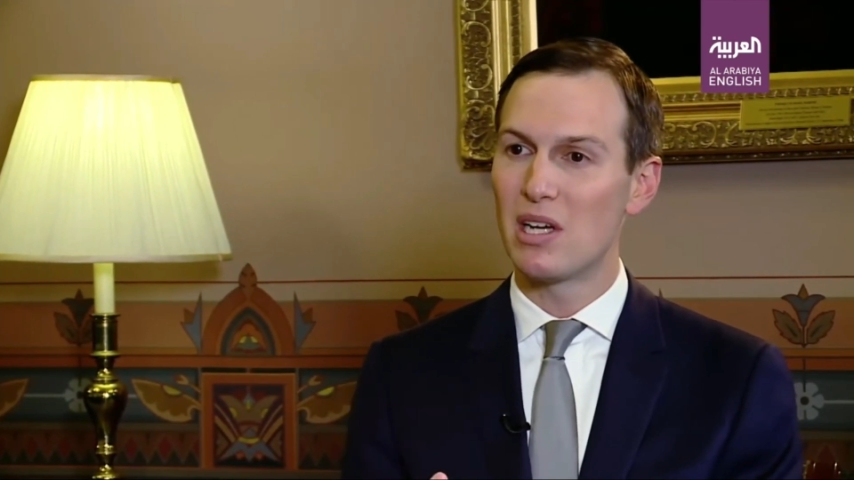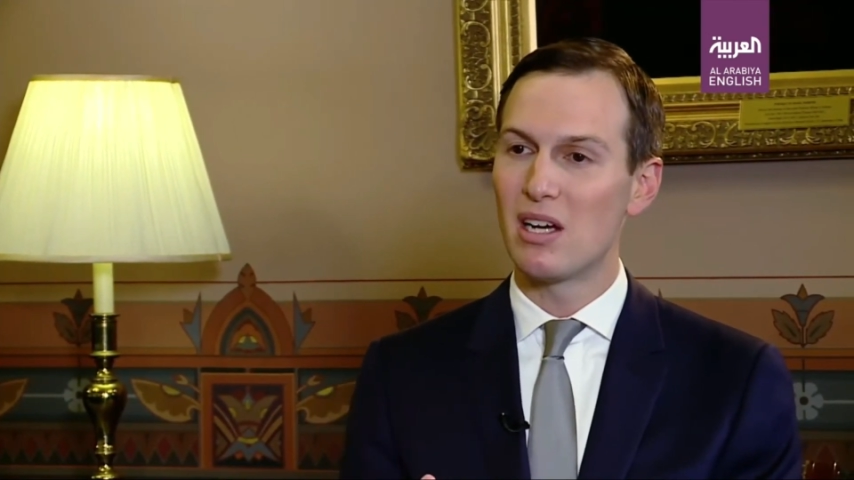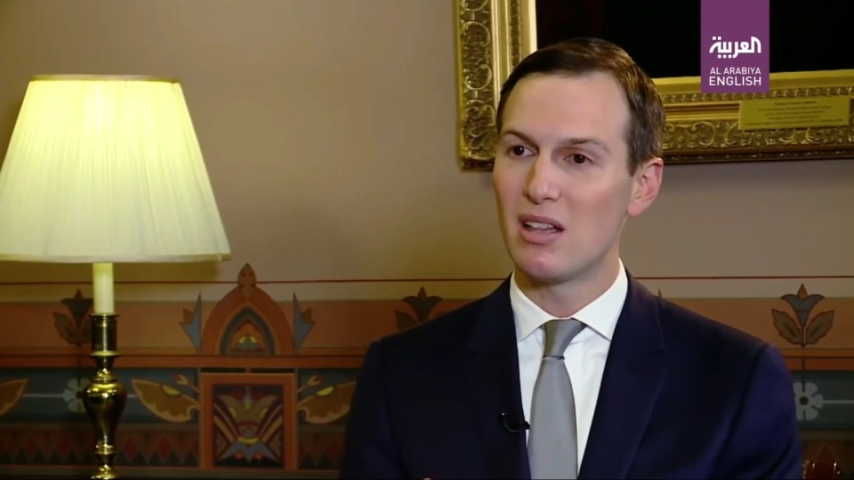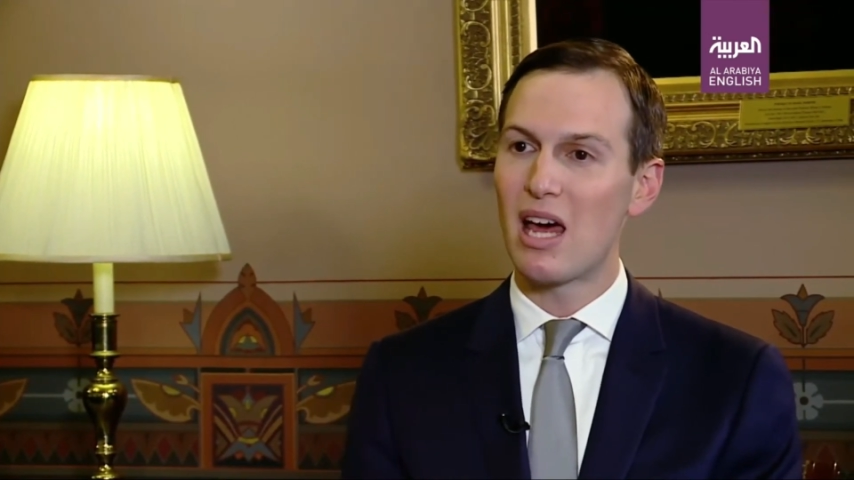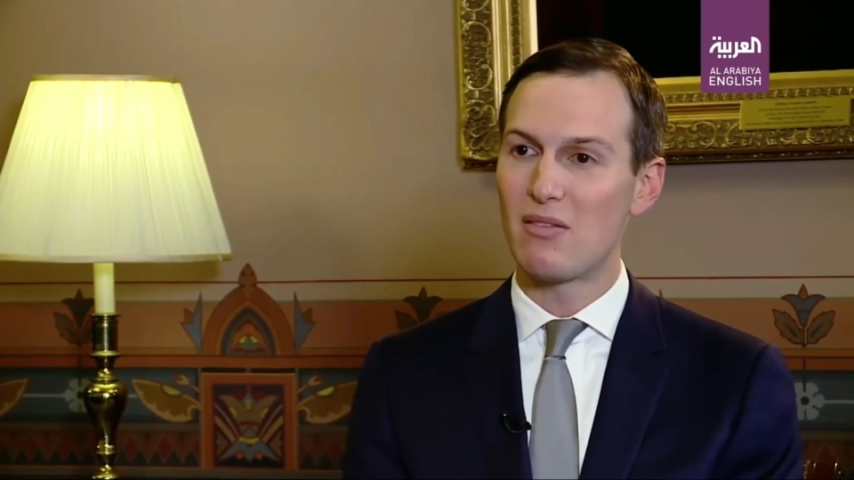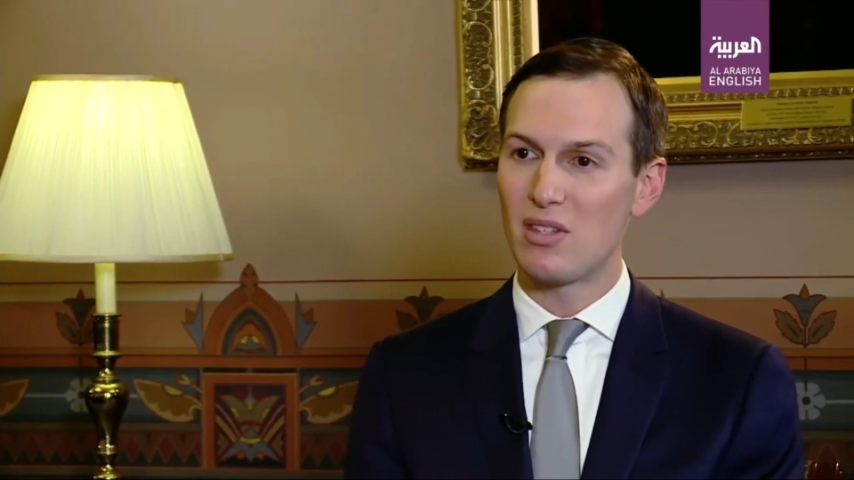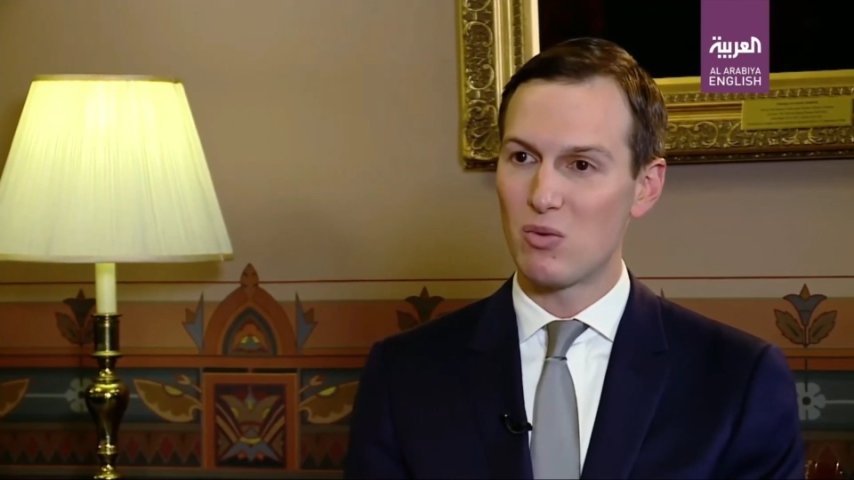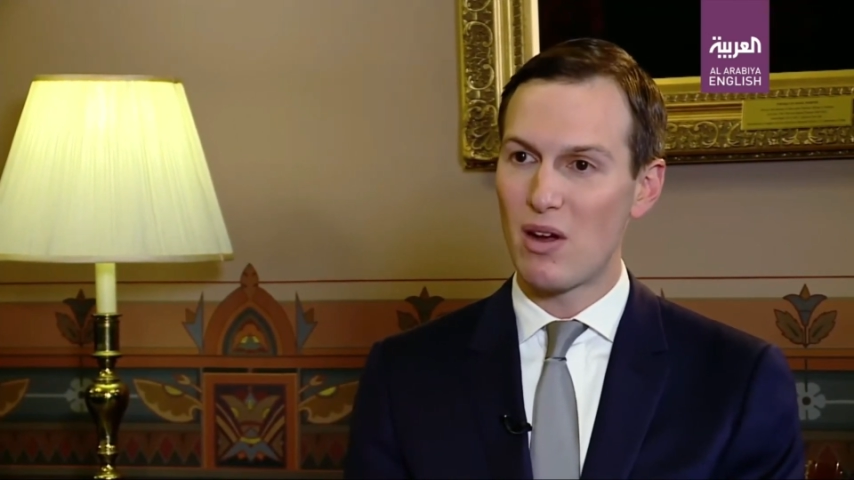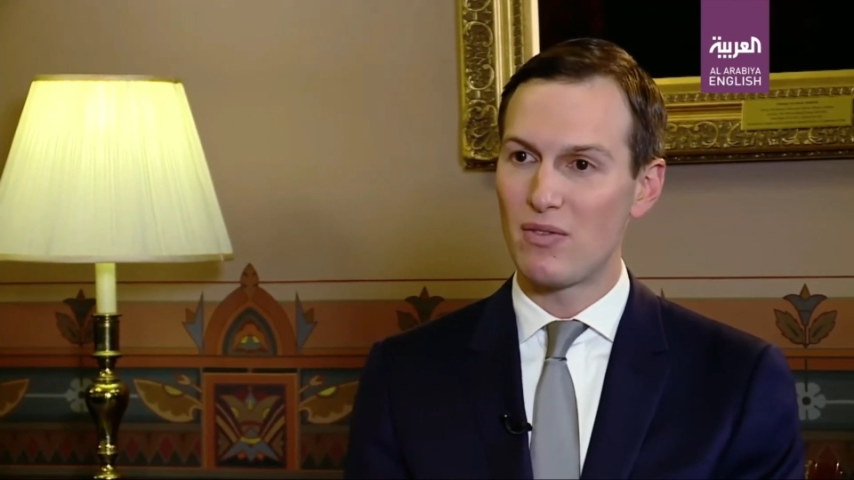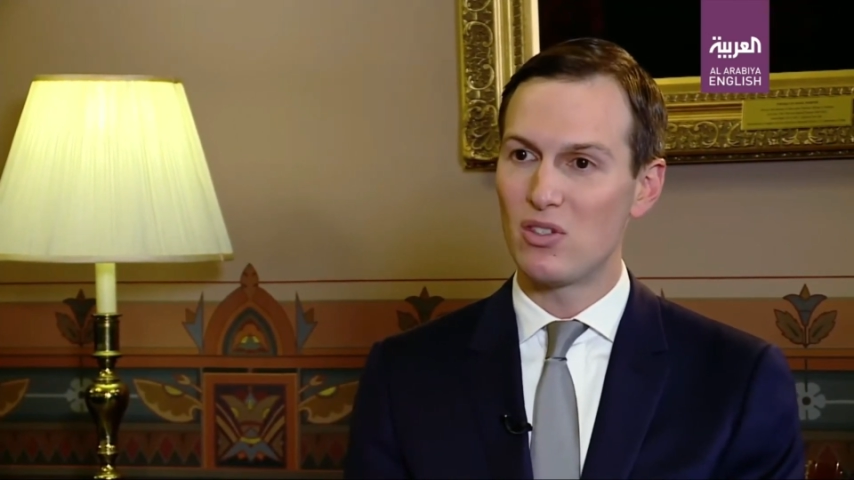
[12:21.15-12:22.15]
a lot of these
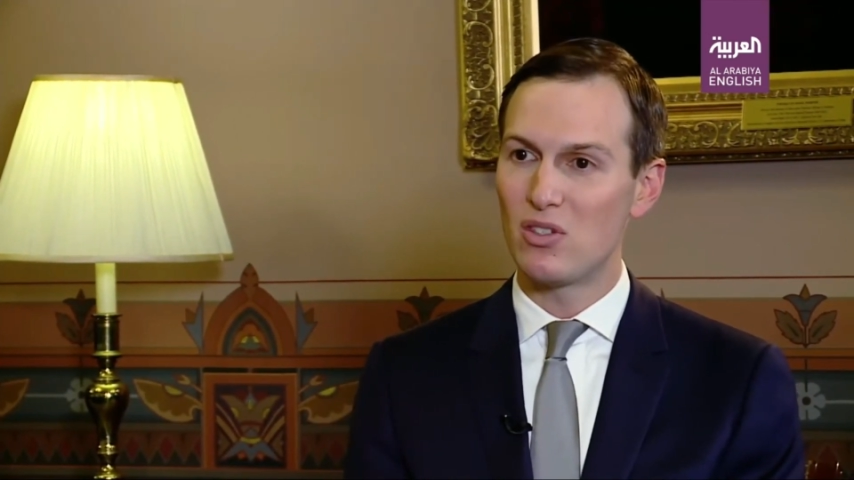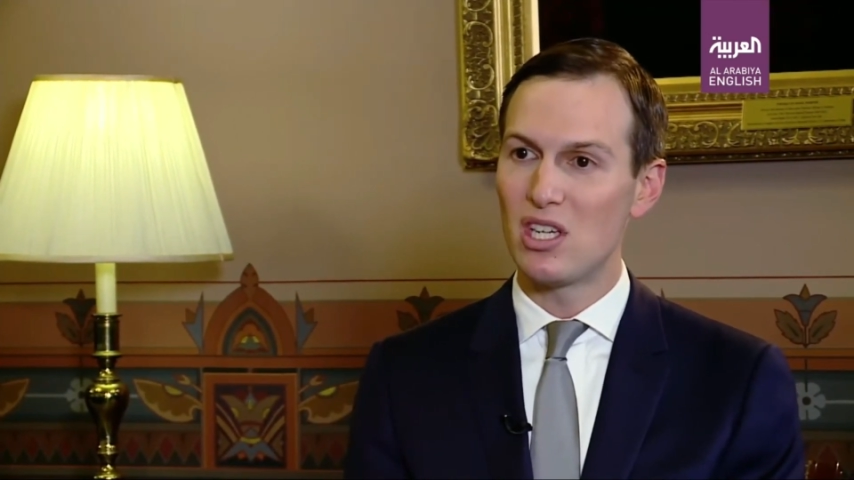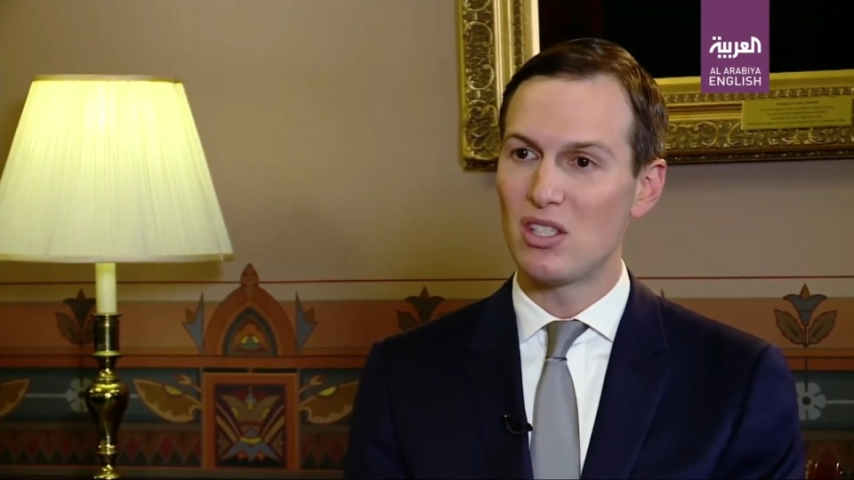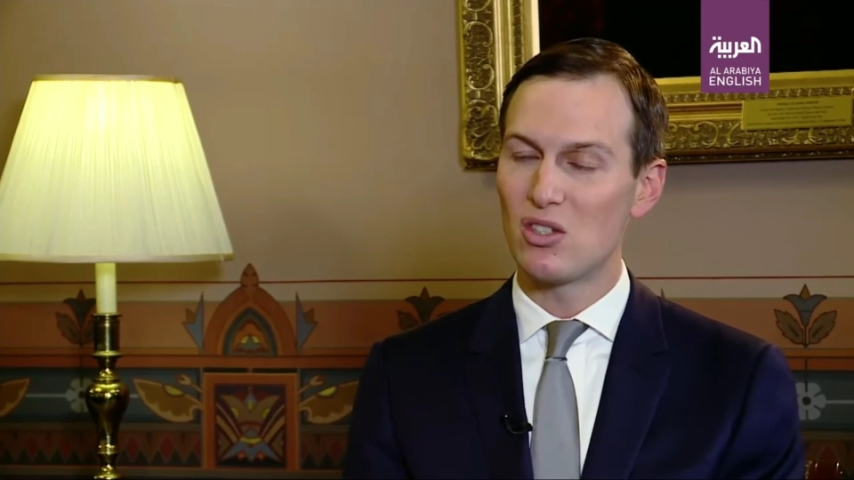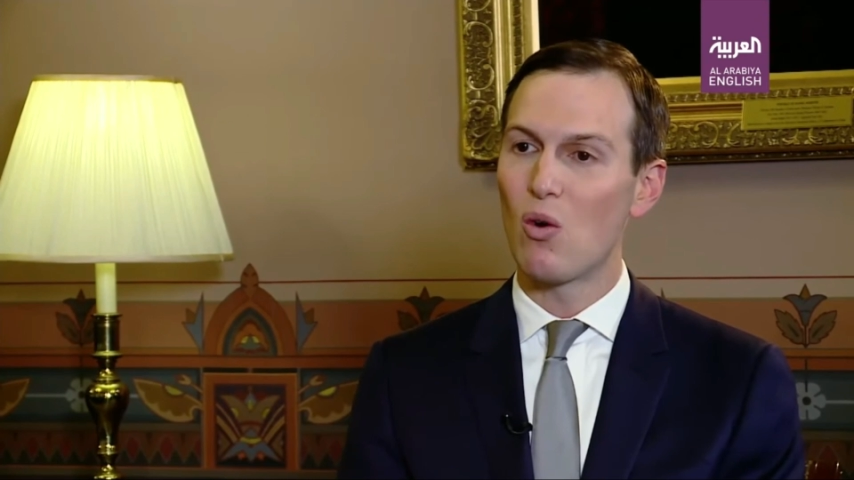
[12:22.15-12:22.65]
refugees,